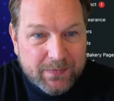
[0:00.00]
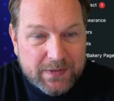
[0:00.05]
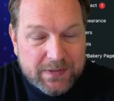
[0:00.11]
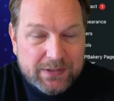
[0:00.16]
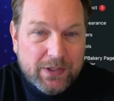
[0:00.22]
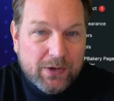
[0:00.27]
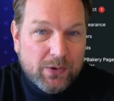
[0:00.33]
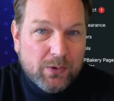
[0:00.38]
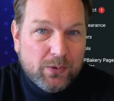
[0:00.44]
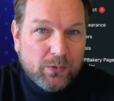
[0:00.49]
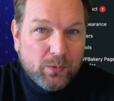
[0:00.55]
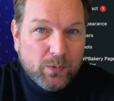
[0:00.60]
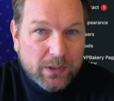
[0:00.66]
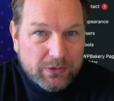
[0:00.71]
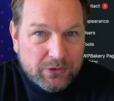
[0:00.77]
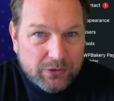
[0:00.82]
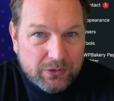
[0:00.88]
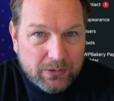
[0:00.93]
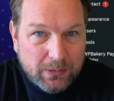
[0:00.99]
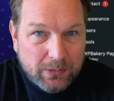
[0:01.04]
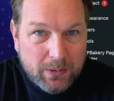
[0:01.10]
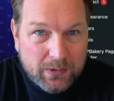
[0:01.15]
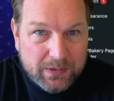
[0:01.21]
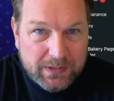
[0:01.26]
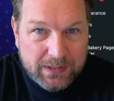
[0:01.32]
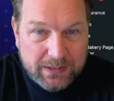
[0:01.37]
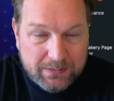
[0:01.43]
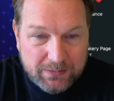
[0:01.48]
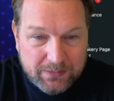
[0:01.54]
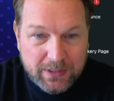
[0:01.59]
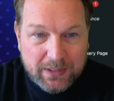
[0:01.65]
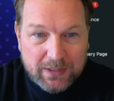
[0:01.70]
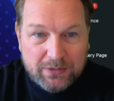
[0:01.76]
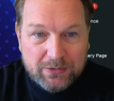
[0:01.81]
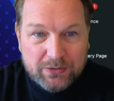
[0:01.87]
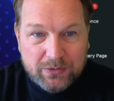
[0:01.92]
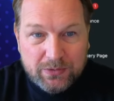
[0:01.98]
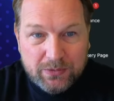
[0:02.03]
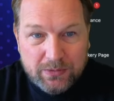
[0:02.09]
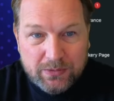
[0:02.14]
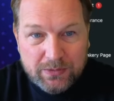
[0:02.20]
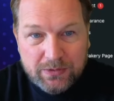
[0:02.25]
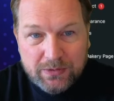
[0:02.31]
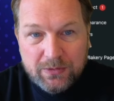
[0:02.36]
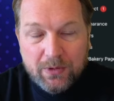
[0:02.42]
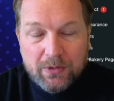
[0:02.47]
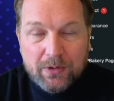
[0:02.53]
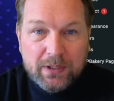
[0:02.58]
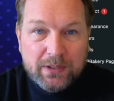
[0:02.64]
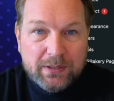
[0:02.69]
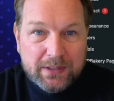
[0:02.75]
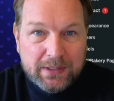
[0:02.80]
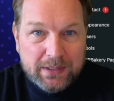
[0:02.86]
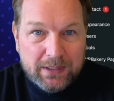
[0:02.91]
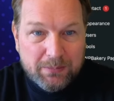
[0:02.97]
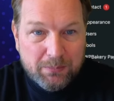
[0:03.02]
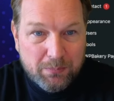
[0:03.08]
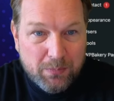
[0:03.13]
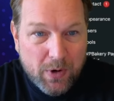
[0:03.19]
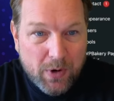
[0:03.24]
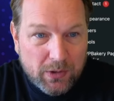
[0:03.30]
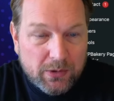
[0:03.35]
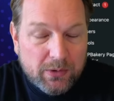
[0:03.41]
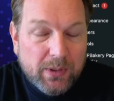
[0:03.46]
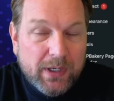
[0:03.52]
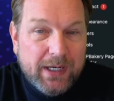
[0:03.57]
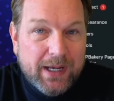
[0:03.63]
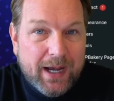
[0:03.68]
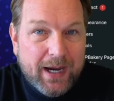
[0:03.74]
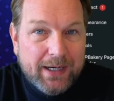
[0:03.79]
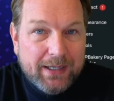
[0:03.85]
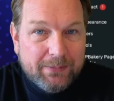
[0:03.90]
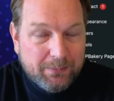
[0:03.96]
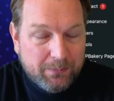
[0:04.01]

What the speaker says: So once you logged in to your Moto AI,